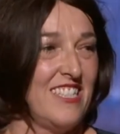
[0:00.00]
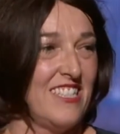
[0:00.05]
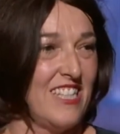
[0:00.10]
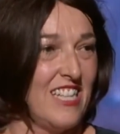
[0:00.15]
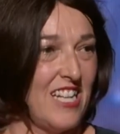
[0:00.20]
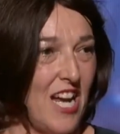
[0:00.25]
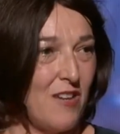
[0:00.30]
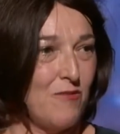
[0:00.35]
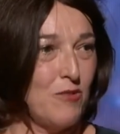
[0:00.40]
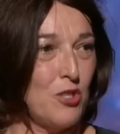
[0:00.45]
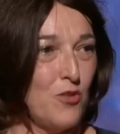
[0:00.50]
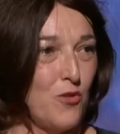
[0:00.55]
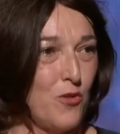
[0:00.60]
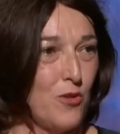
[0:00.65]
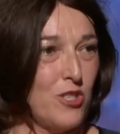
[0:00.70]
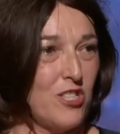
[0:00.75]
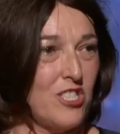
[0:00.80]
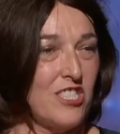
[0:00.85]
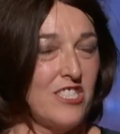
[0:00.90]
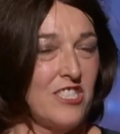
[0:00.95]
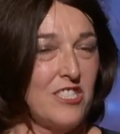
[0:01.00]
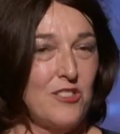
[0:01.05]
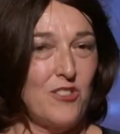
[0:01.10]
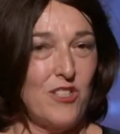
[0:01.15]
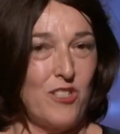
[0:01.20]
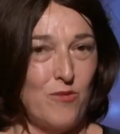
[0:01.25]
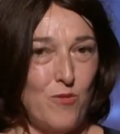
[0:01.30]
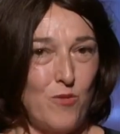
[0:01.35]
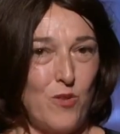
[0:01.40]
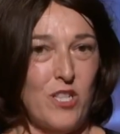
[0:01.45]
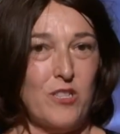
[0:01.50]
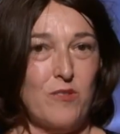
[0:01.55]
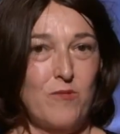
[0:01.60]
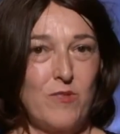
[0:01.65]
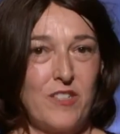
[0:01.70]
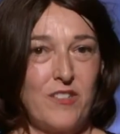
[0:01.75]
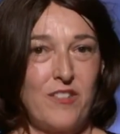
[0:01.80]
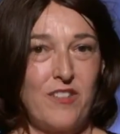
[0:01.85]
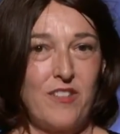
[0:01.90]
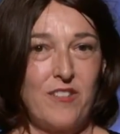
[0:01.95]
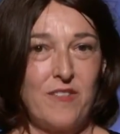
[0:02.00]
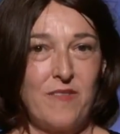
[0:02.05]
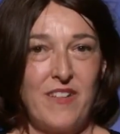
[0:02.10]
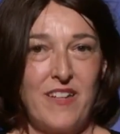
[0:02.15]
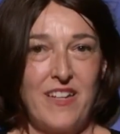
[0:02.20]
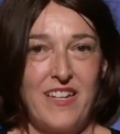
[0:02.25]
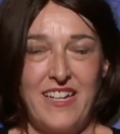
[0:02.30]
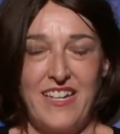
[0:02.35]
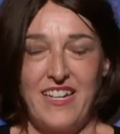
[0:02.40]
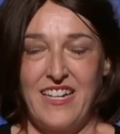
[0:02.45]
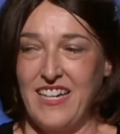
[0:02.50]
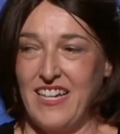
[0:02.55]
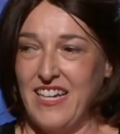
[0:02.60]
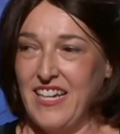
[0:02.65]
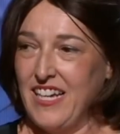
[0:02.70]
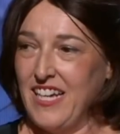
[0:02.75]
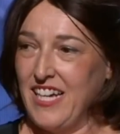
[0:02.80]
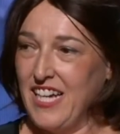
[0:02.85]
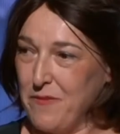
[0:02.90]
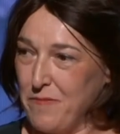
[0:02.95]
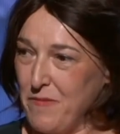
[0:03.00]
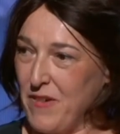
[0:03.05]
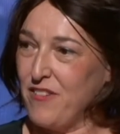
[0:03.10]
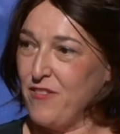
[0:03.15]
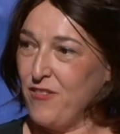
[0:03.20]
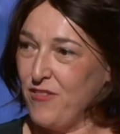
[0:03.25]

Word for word: that I was fortunate to have worked with, and my